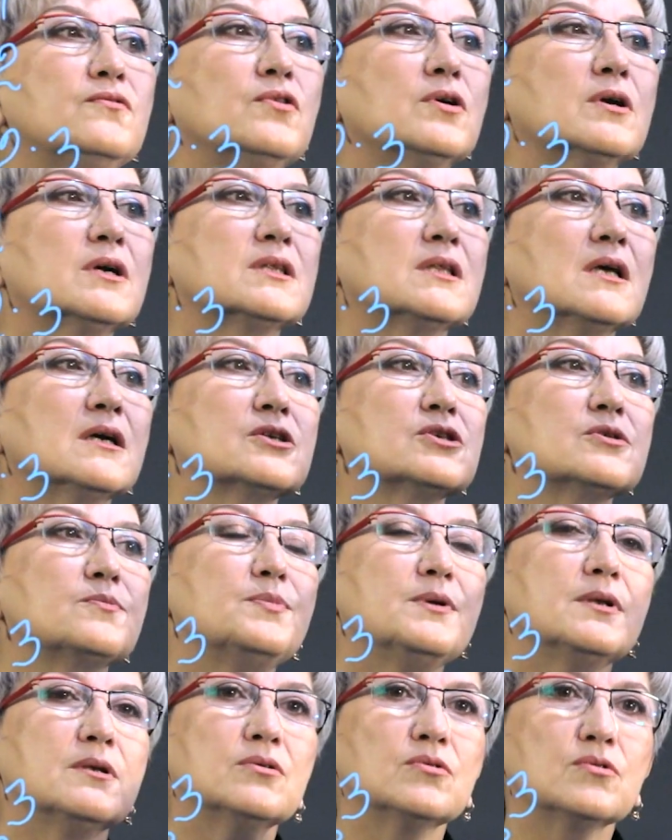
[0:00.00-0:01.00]
And the
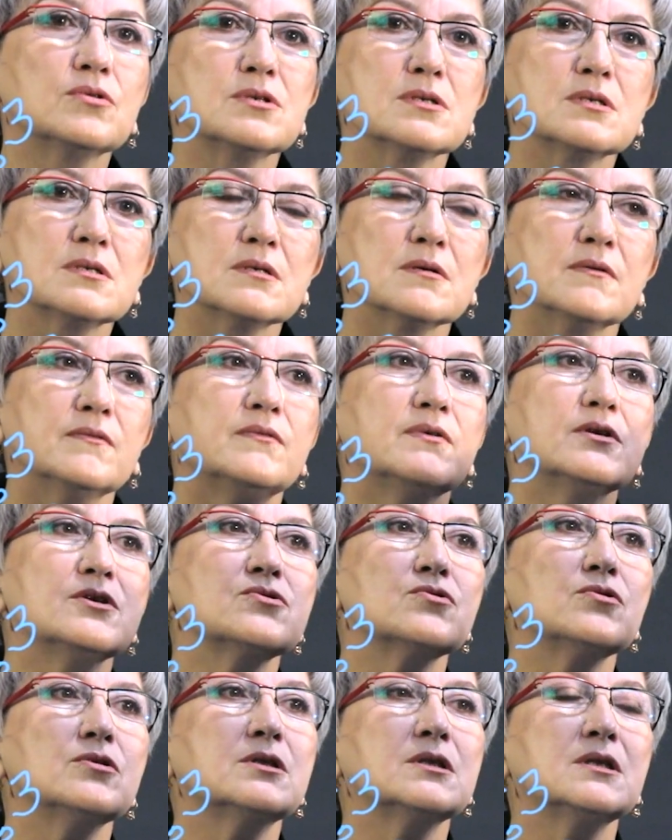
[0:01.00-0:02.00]
second one is also
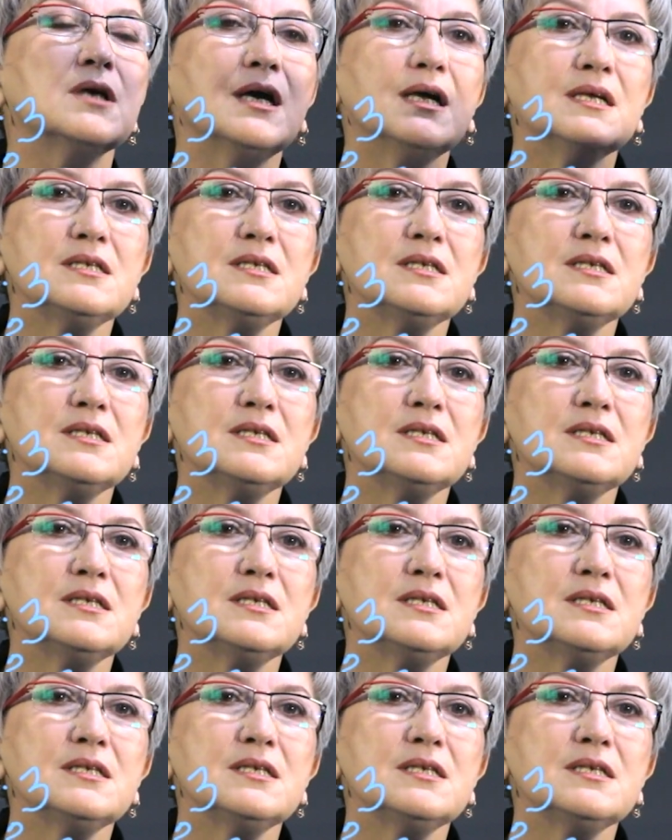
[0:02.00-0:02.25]
transferred.